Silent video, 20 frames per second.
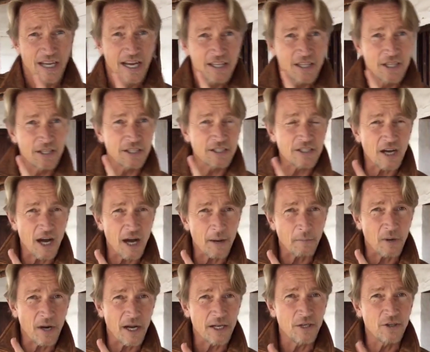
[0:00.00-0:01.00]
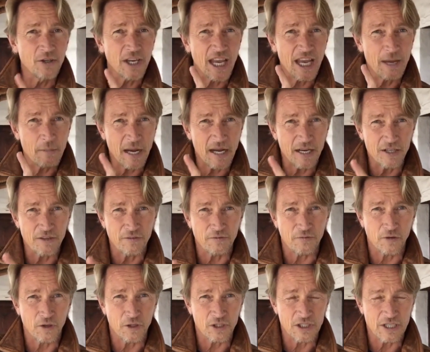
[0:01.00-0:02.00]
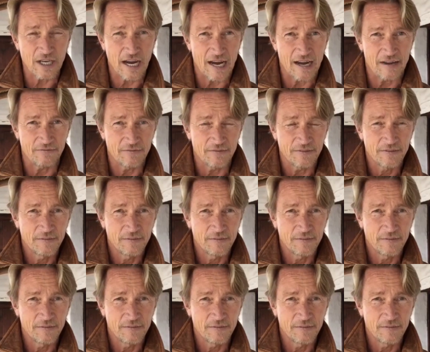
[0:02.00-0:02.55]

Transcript: than the Tom Brady who came out in the first half.